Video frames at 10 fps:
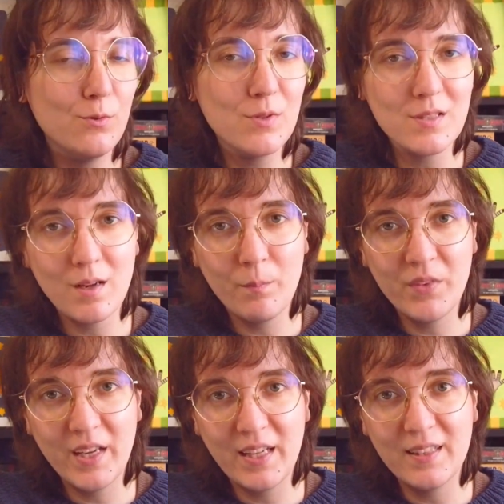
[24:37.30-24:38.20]
do
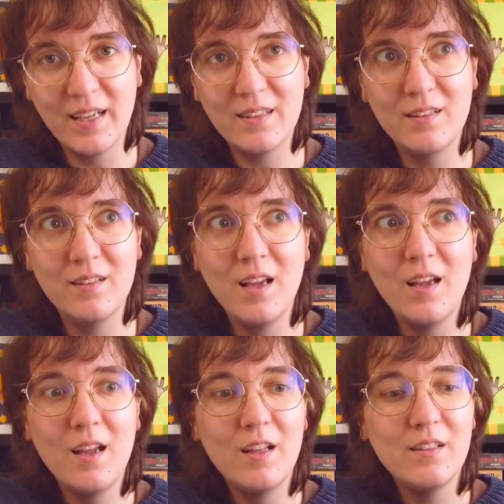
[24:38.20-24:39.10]
something that
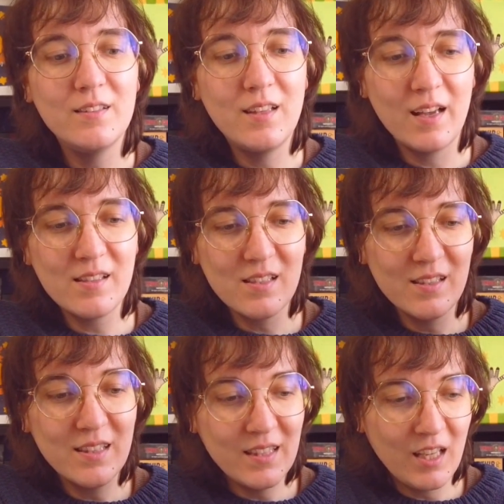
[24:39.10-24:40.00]

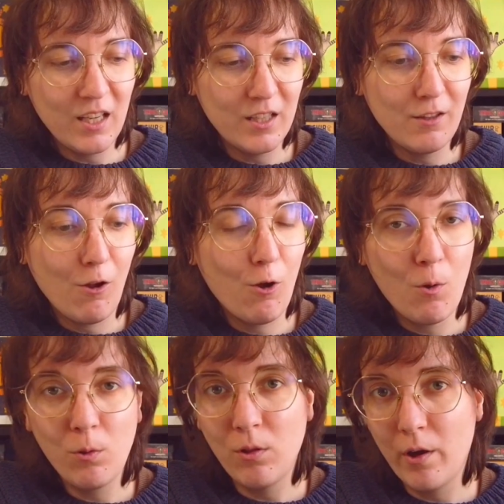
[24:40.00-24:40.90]
doesn't need a
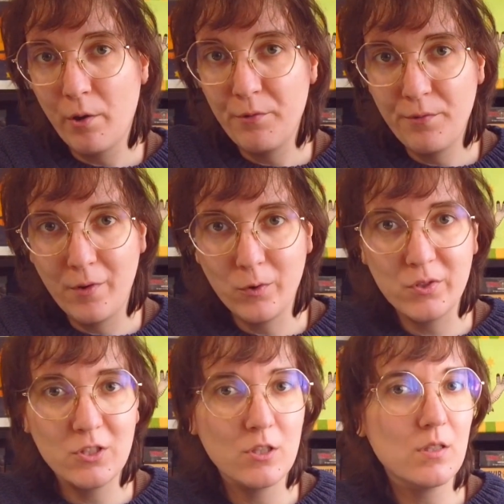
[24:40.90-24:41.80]
whole lot of
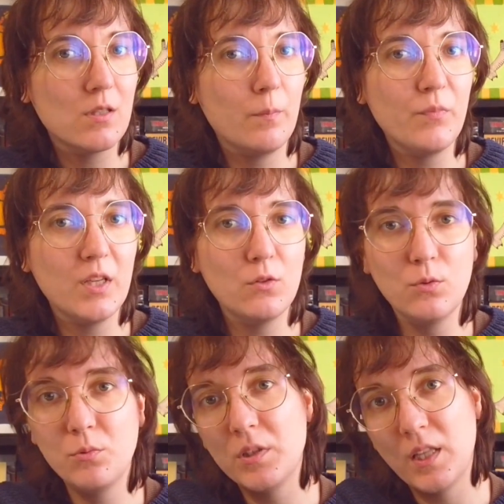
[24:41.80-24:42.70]
focus, just something
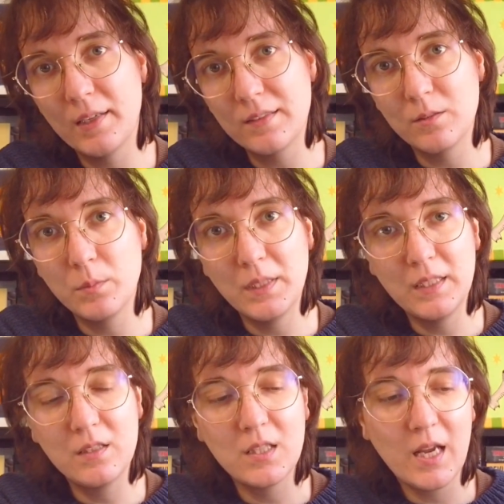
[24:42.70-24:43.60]
to relax a
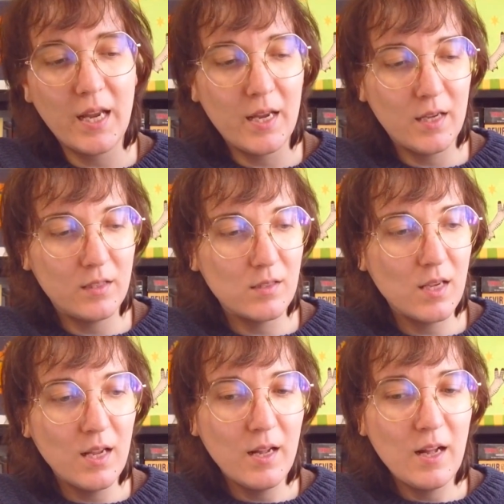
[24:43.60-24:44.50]
bit and
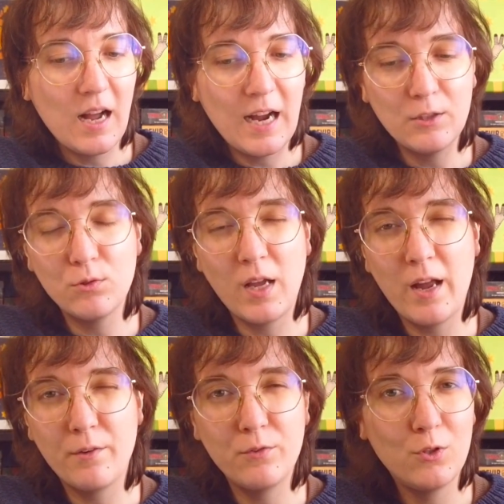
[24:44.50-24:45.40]
I don't
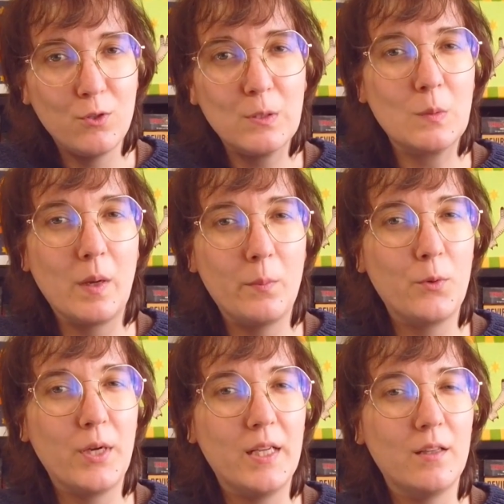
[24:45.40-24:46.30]
have to use my
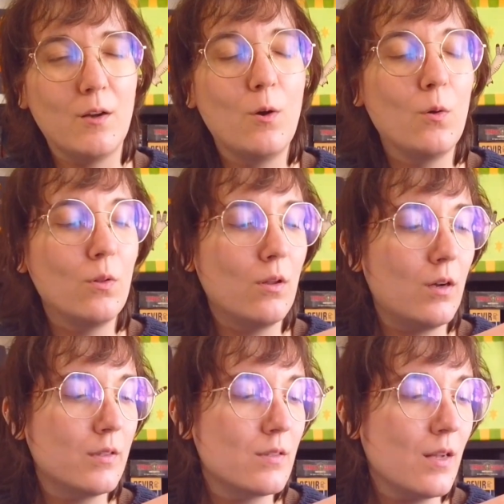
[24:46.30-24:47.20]
brain a whole
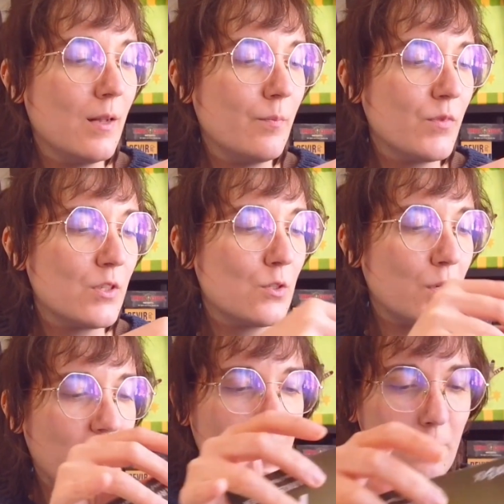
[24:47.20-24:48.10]
lot. So
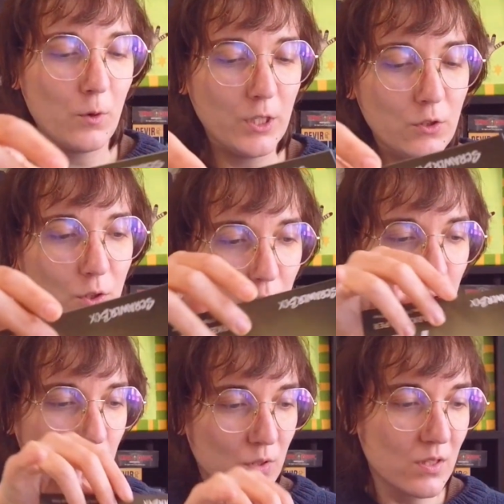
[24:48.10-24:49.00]
yeah, I'm going
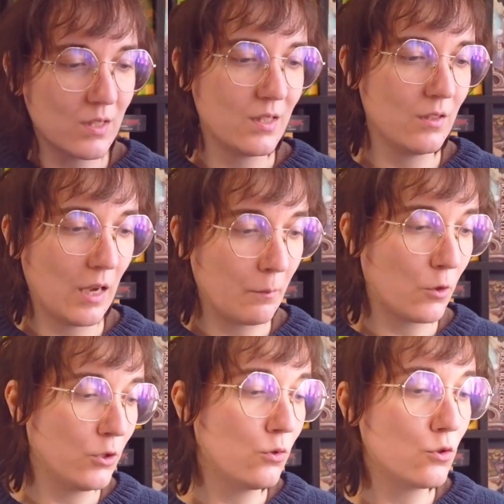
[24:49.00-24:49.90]

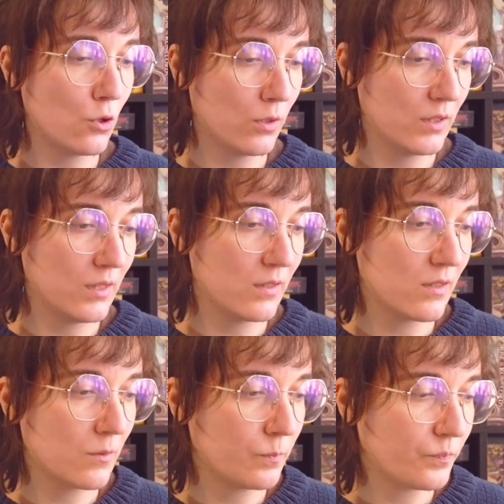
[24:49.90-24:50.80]
to draw
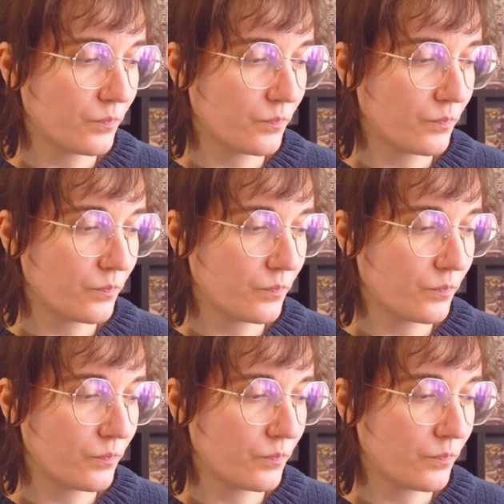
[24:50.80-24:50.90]
this.